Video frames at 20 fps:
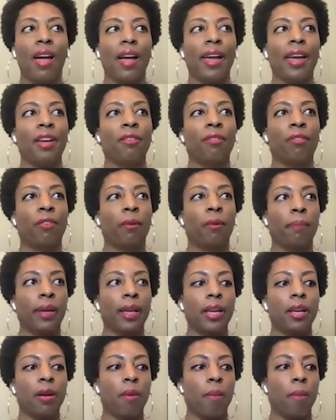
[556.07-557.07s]
And for
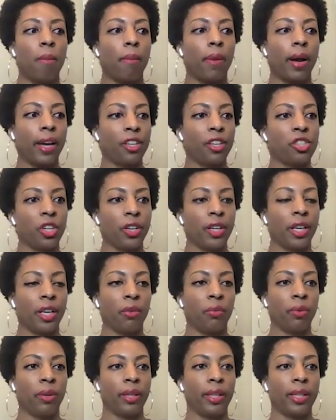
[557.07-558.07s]
me, my journey
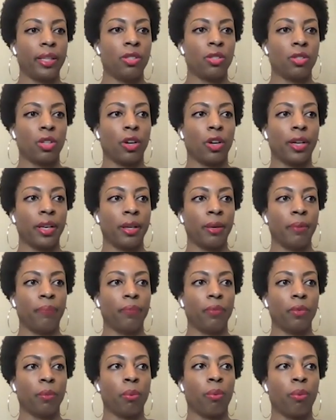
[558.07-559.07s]
really started
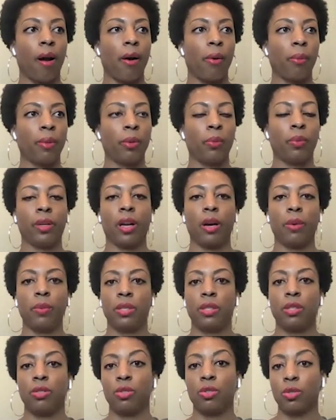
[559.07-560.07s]
probably when I was
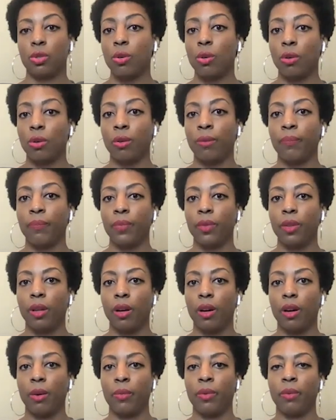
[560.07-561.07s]
in school.
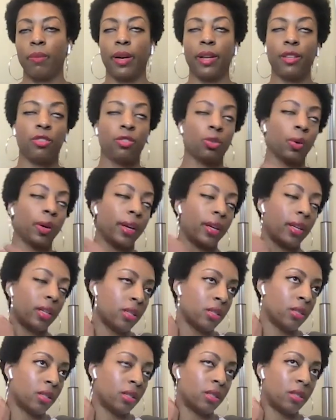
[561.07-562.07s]
And my
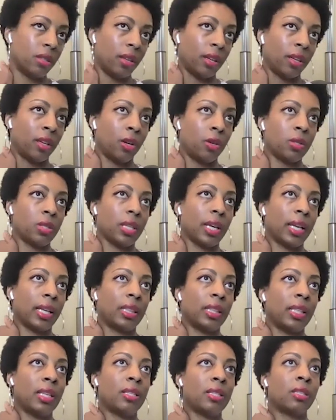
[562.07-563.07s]
story it goes like
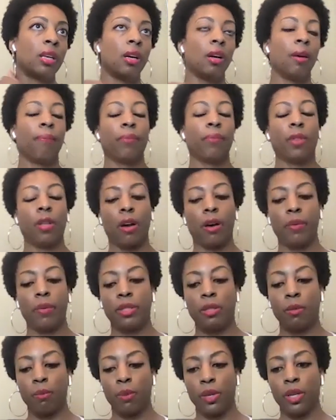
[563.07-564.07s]
this. I was
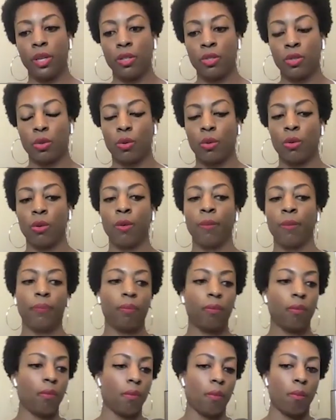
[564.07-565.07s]
in beauty school.
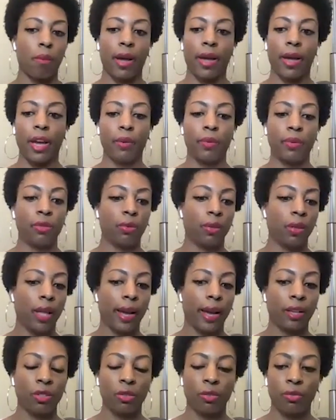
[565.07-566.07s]
My hair was
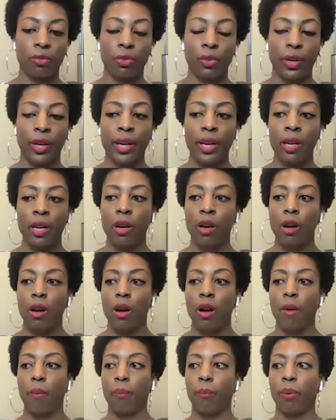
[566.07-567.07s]
relaxer free.
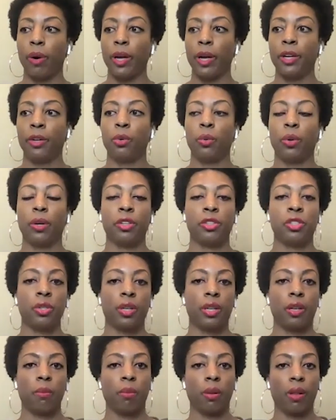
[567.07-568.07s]
But in order to
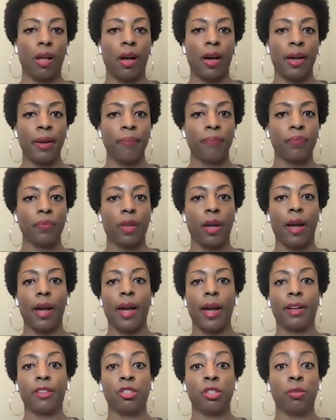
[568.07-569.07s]
comply, I
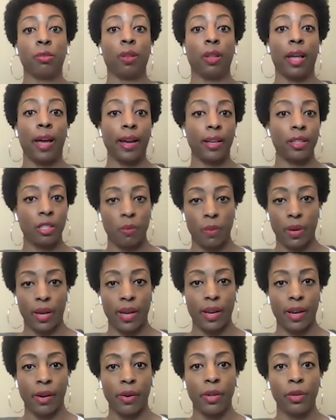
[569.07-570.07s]
had to relax my
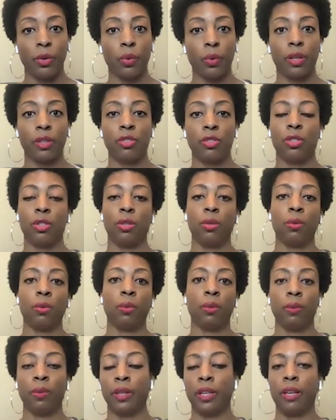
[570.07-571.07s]
hair in order
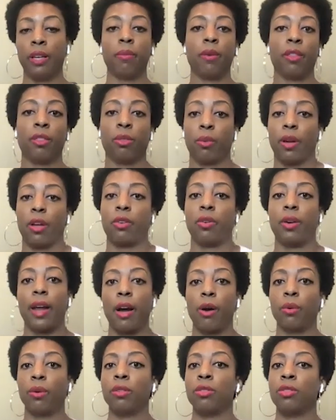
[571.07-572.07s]
to get my 300
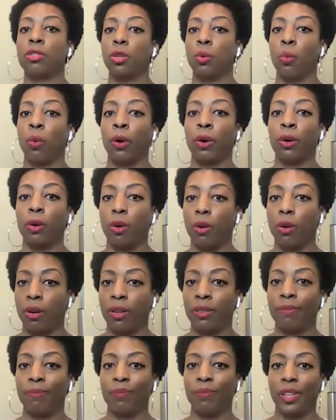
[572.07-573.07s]
hours to work
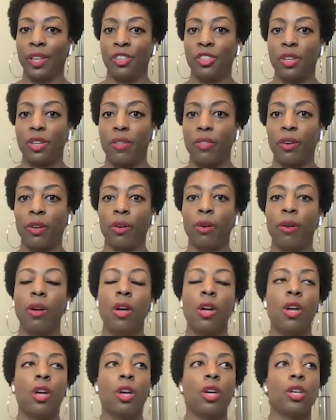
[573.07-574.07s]
on each other.
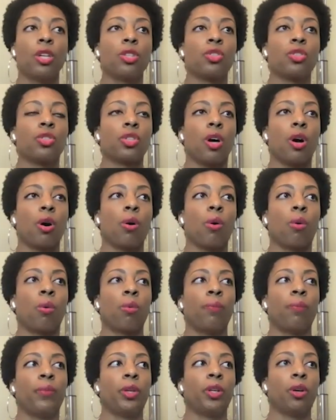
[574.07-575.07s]

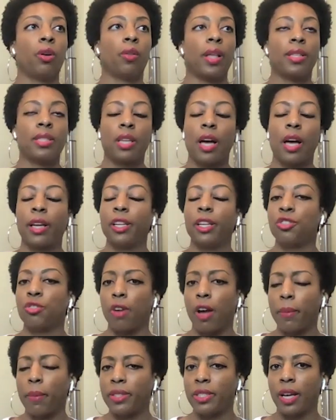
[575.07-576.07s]
So, that's kind of
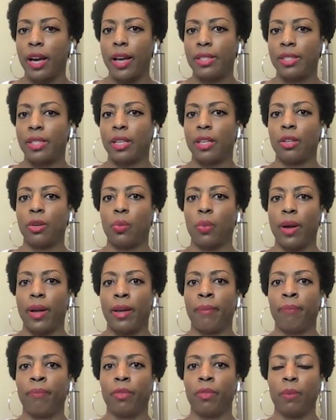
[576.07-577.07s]
traumatizing in a
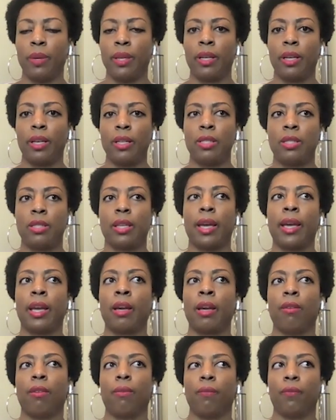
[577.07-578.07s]
way because, like,
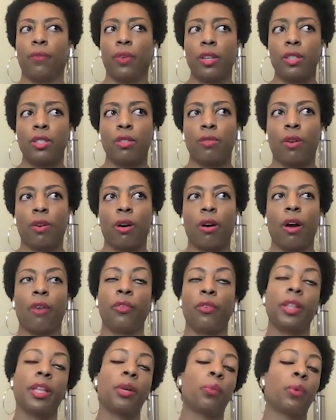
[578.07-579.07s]
first of all, I
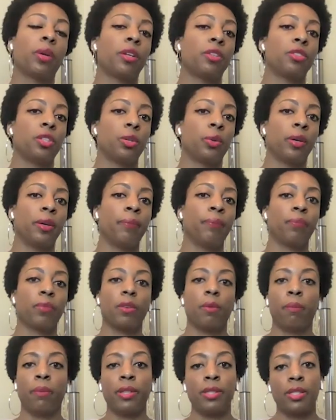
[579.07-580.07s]
really didn't want to do it.
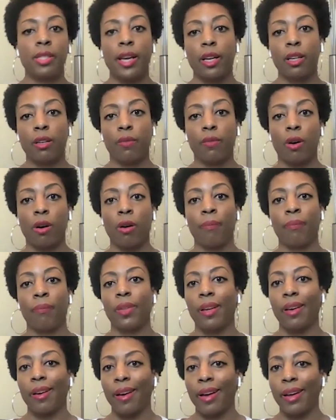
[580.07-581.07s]
But second of all,
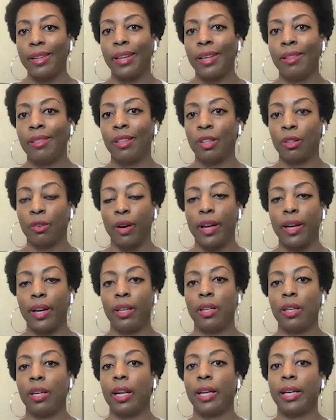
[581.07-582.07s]
I need the
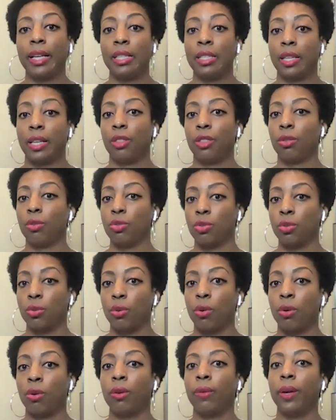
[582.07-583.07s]
credit and I need to get through
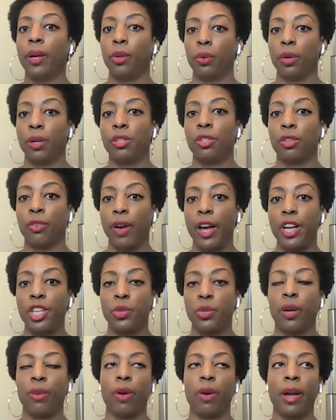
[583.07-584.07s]
school in order to
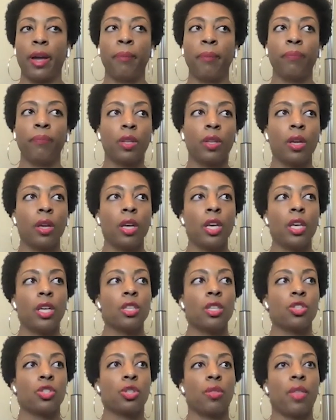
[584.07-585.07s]
graduate, right?
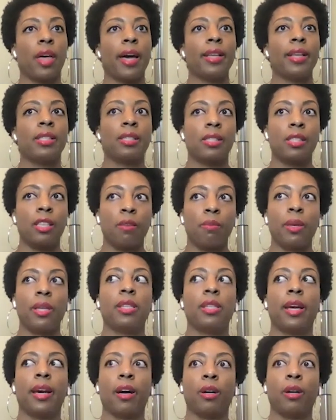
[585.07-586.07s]
So that sent me
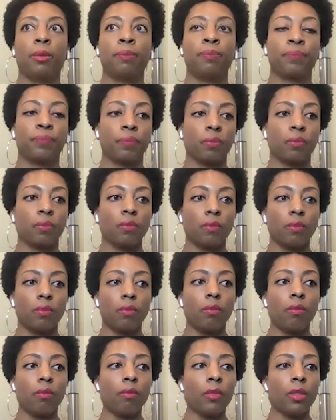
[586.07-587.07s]
down
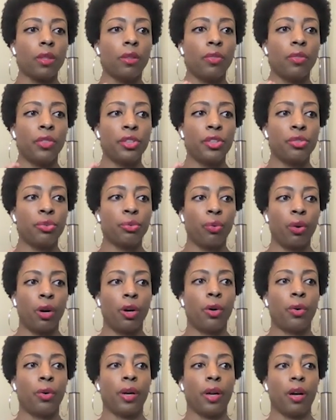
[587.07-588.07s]
this
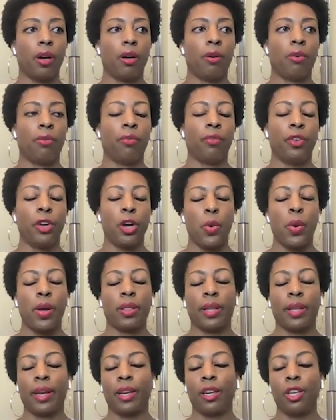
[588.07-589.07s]
road of knowing
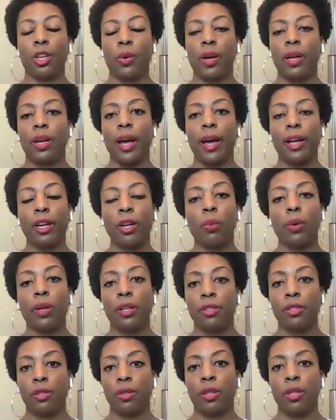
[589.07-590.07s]
like, you know what, I don't want
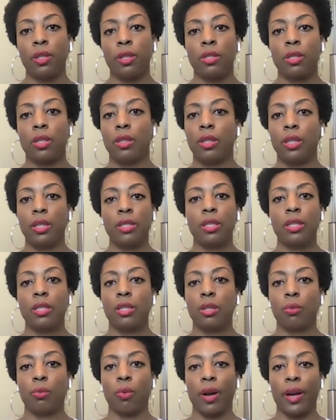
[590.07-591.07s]
to do this, this
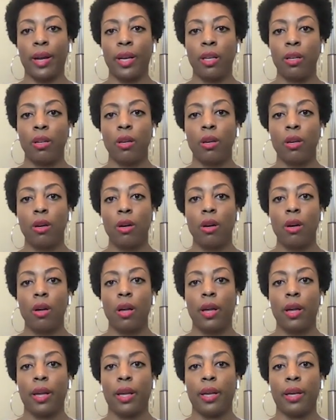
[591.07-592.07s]
isn't right.
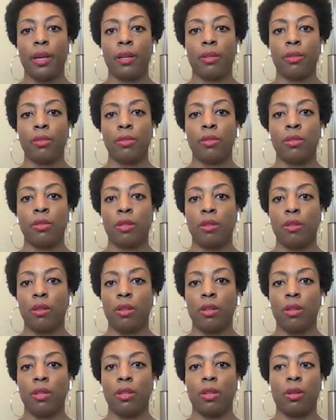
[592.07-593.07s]
And
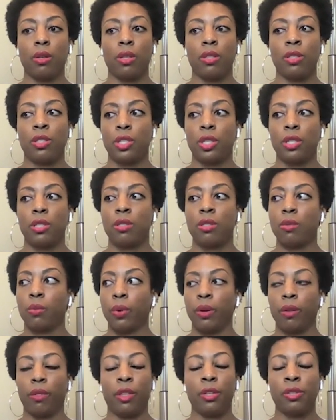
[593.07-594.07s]
it's just
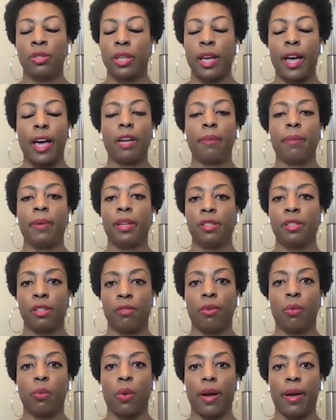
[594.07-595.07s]
there's got to be a
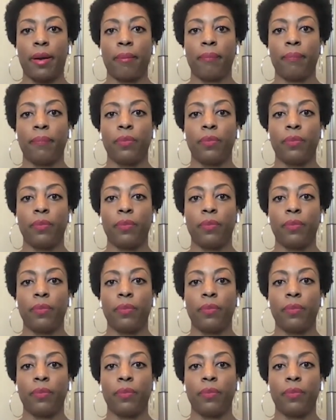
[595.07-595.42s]
different way.